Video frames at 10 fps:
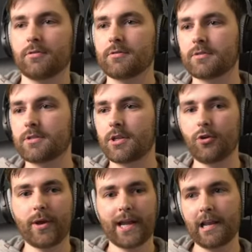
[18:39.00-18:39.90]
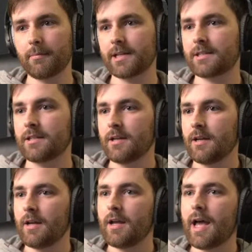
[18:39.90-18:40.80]
skewing a little bit.
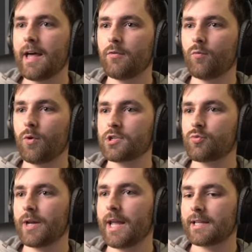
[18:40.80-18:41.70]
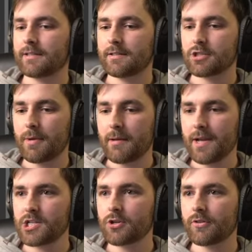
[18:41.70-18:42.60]
And once we get some
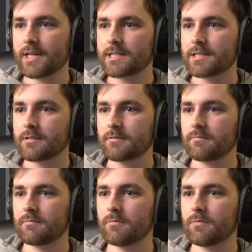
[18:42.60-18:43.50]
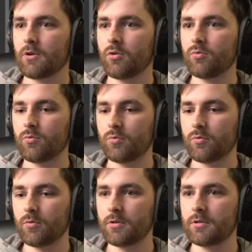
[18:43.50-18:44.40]
animation on this,
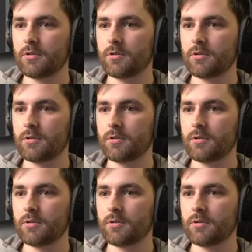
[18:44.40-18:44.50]
oh,